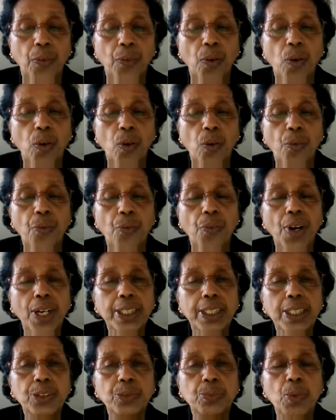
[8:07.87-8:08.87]
Or
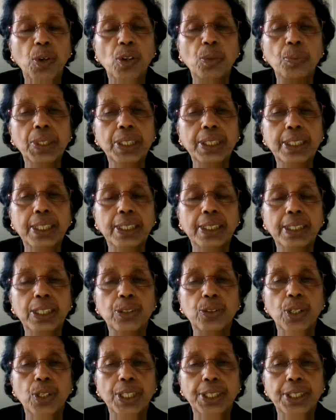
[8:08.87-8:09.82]
find a small business in your